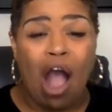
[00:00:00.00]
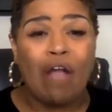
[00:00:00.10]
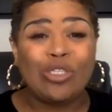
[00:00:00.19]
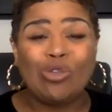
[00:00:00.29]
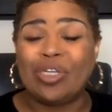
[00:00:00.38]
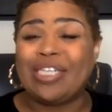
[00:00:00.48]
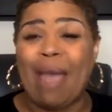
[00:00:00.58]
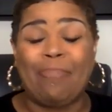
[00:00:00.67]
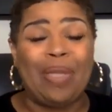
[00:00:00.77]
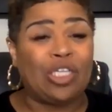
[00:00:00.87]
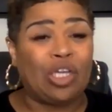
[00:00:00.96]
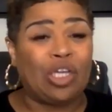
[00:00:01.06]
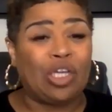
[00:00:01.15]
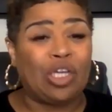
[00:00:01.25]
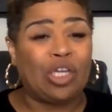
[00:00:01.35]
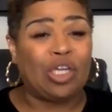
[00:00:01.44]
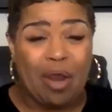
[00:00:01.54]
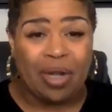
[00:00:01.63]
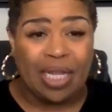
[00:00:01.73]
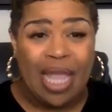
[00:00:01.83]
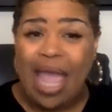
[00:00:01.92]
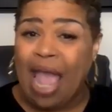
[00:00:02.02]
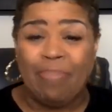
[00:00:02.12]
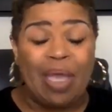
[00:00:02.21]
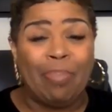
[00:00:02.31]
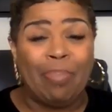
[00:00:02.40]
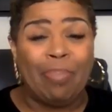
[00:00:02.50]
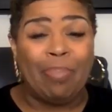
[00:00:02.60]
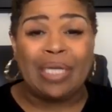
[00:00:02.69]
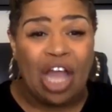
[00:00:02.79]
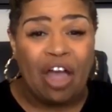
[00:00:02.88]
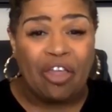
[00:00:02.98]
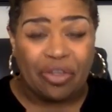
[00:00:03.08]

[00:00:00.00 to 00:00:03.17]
and also to tap into the prosperity and be abundant in